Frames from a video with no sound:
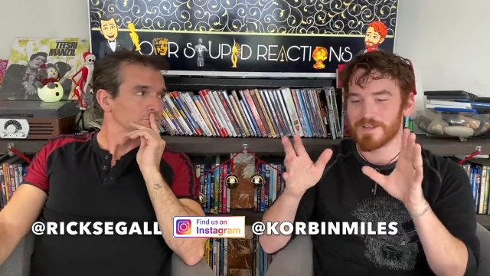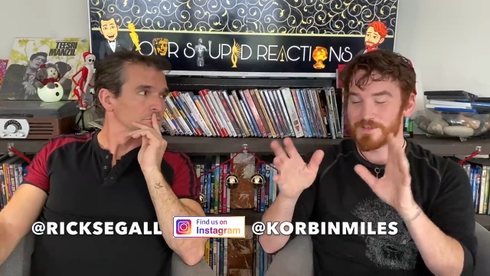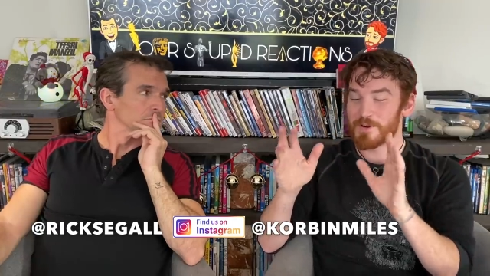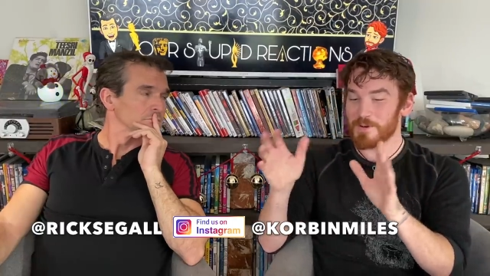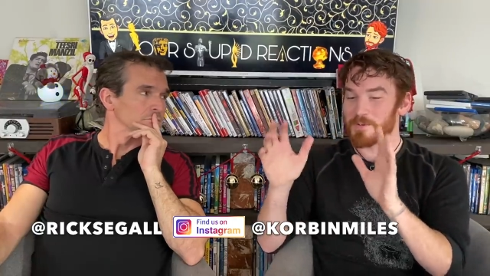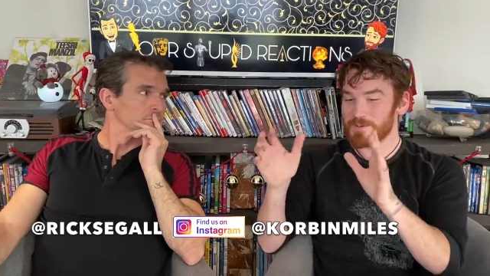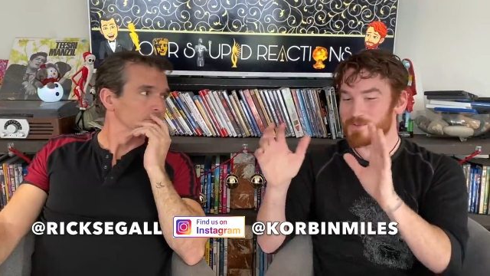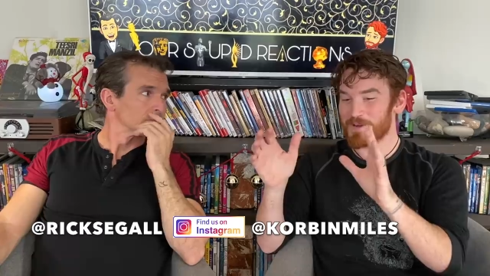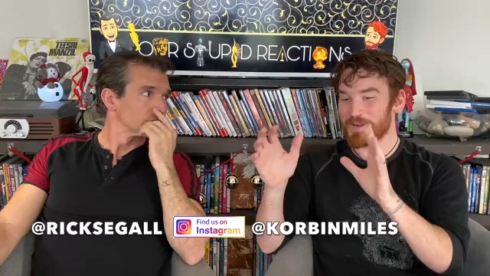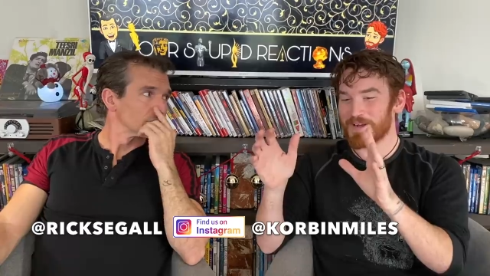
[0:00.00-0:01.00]
Speaker 1: enjoy what was
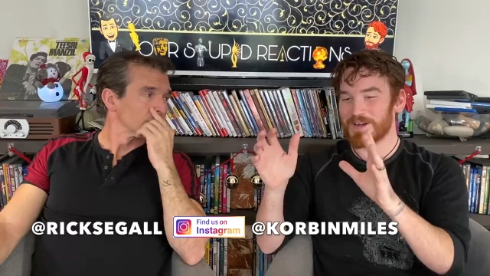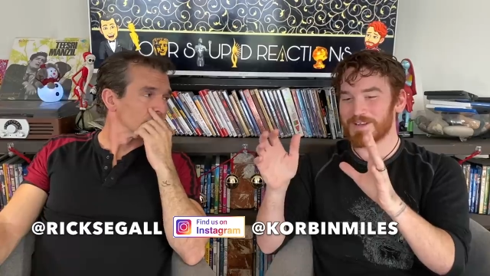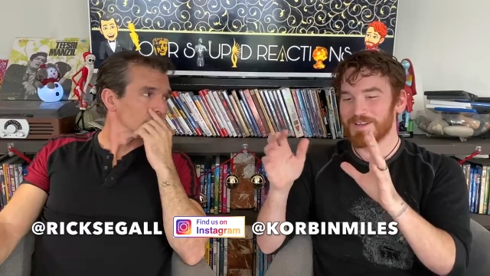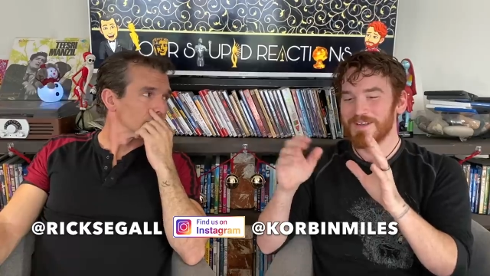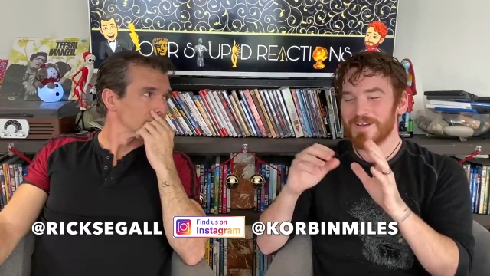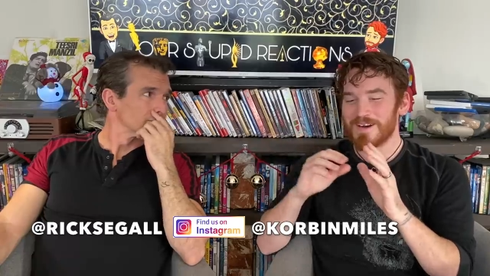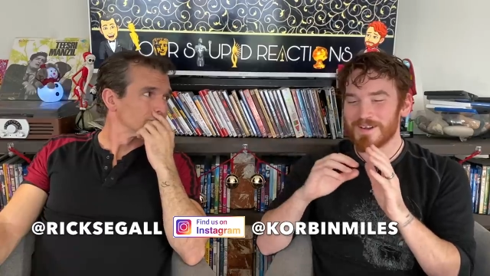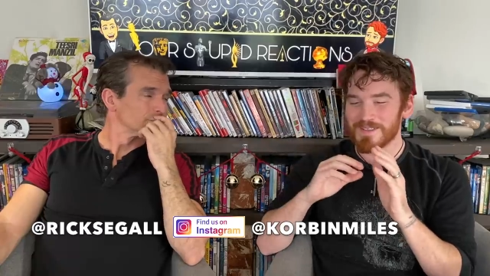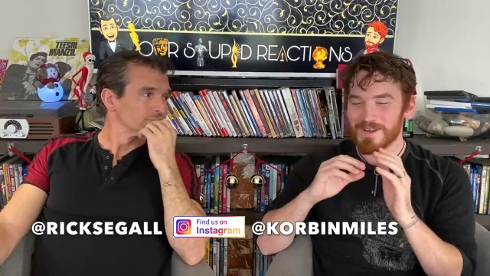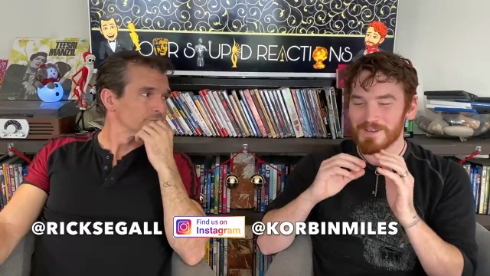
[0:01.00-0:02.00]
going on
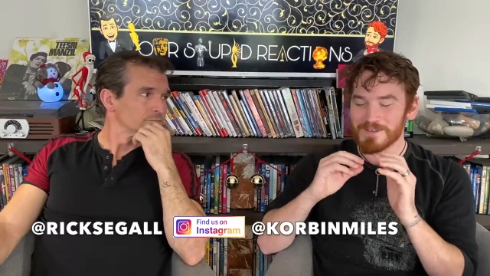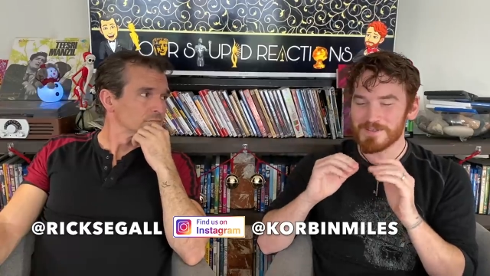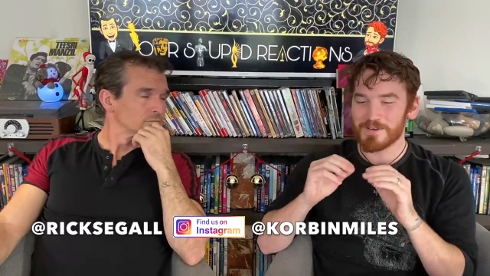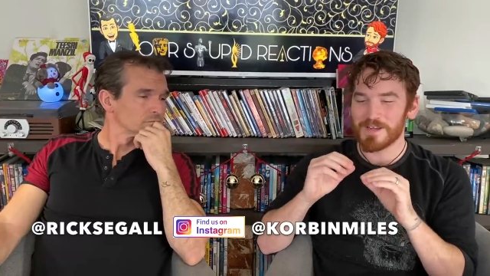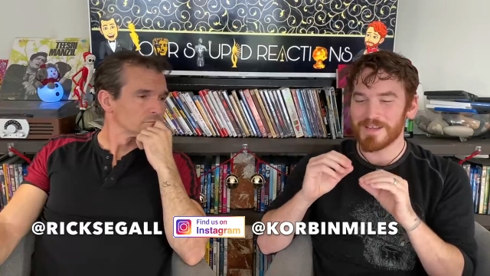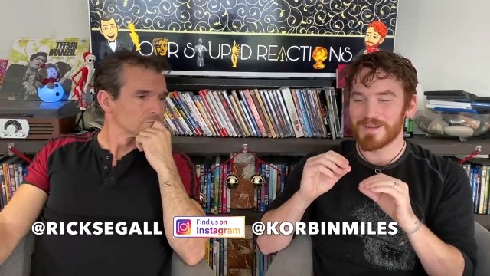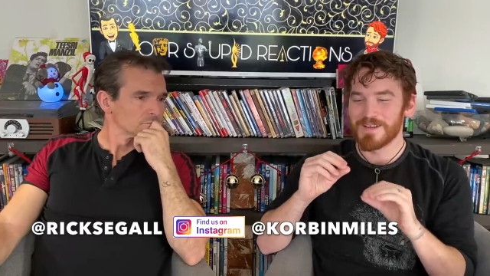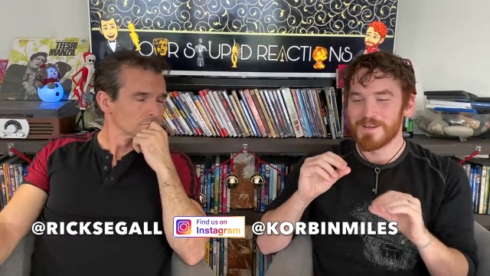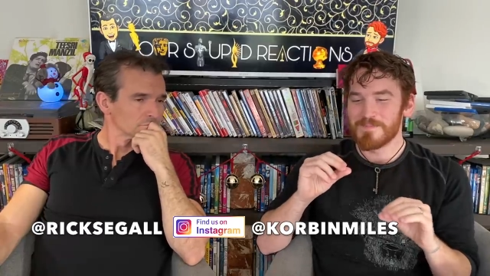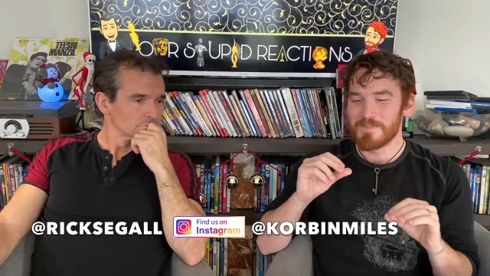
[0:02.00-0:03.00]
on on the screen.
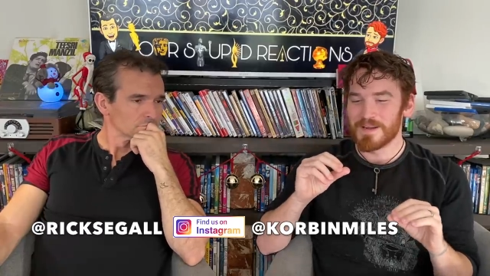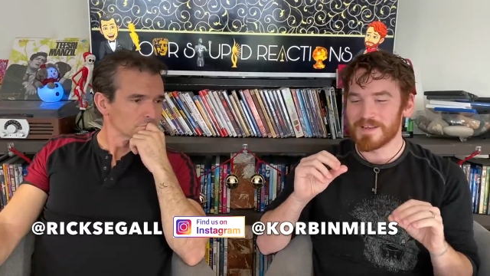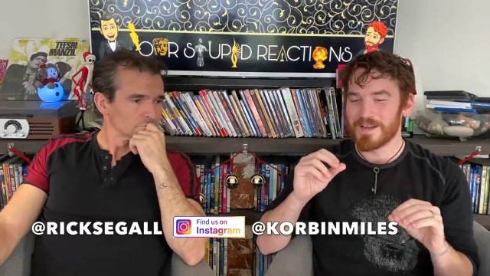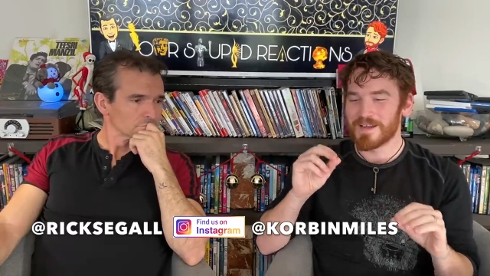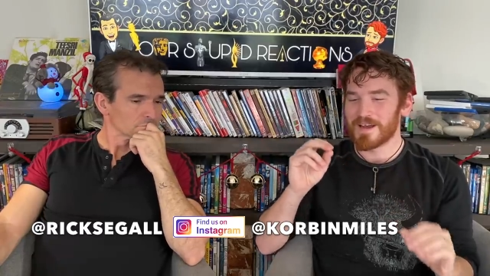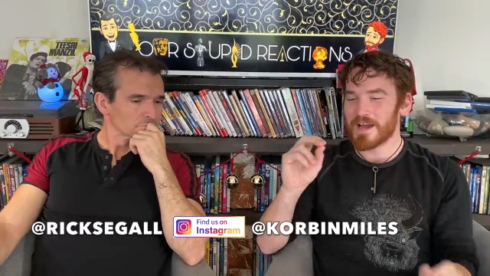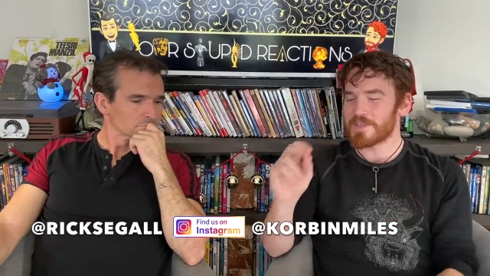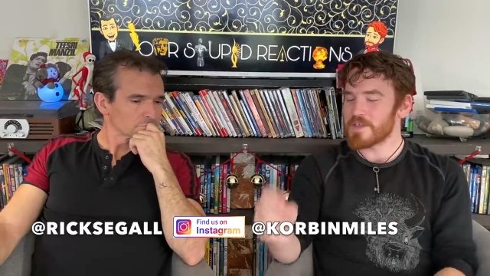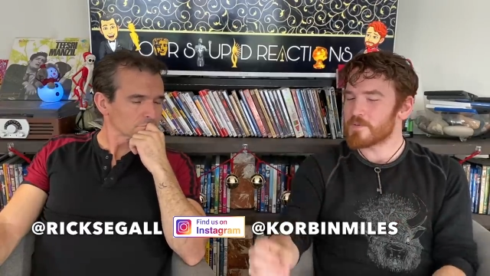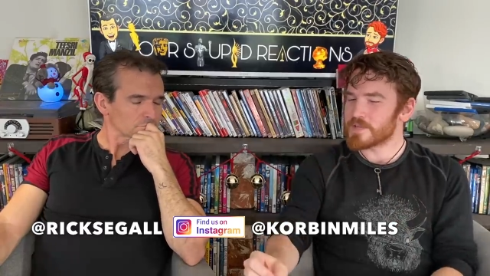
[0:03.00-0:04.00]
But uh, I
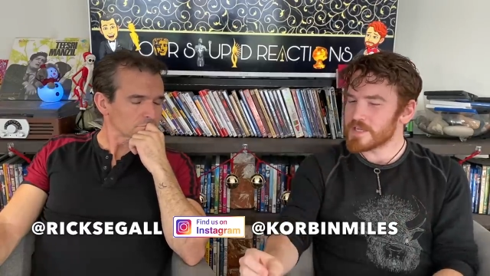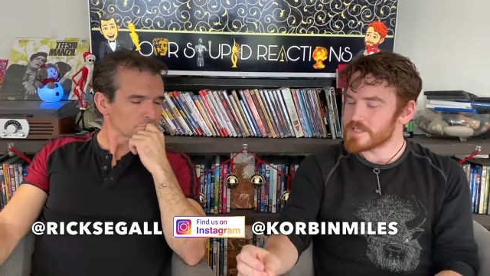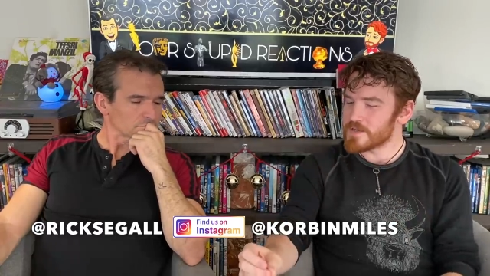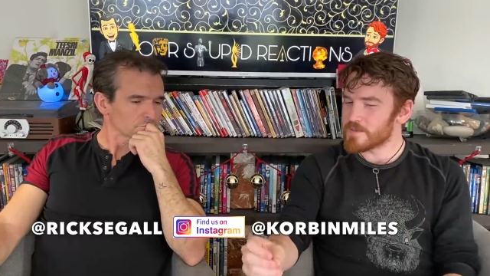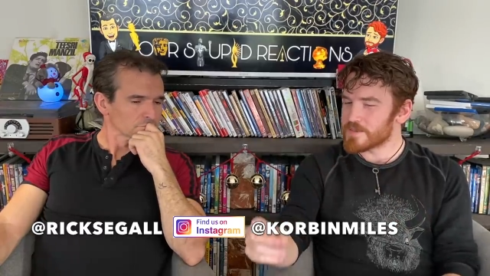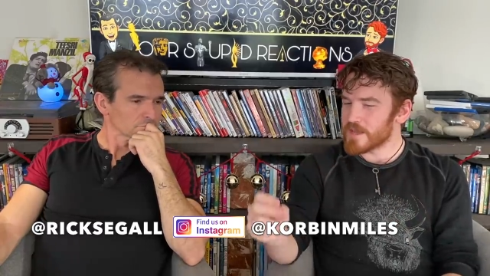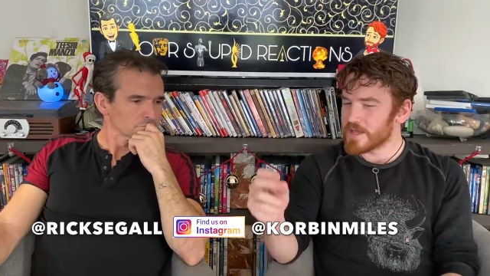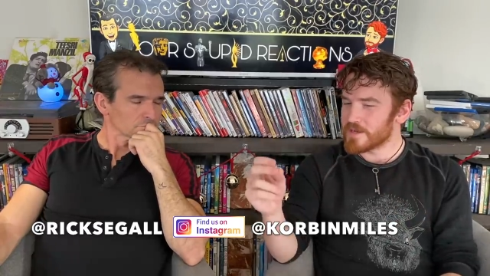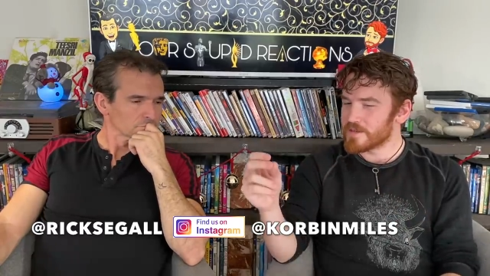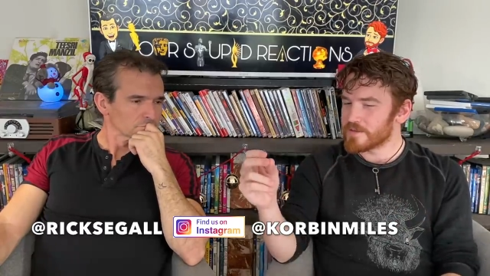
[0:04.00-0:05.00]
think what they did with
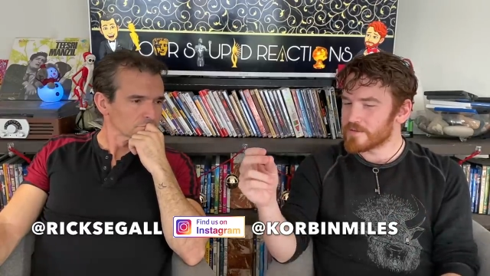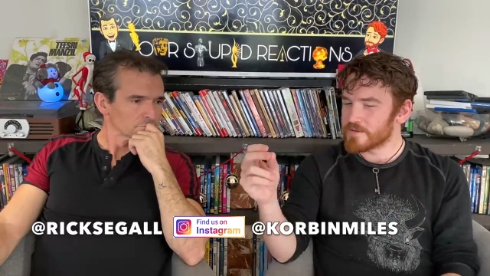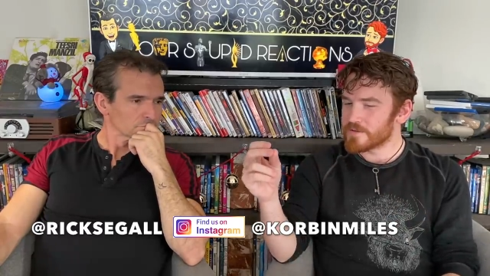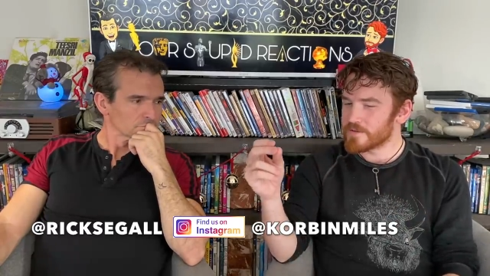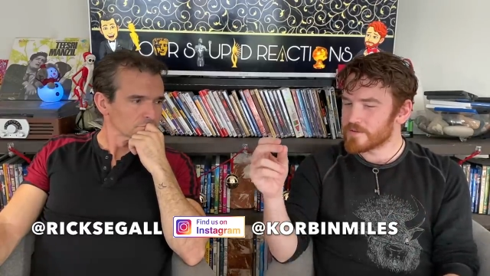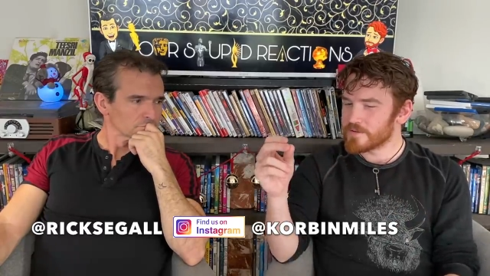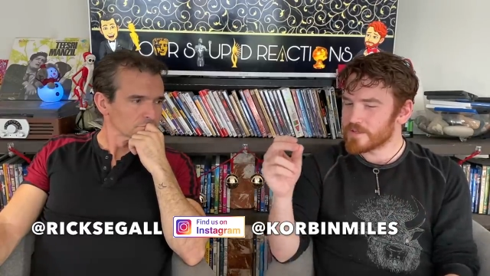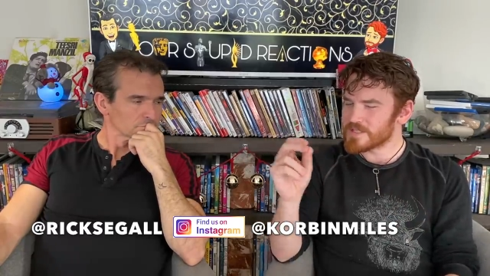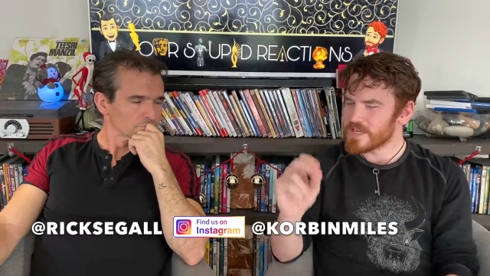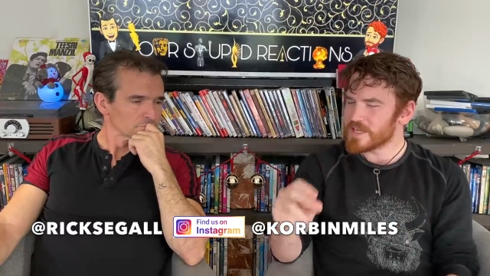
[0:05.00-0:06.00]
that the the because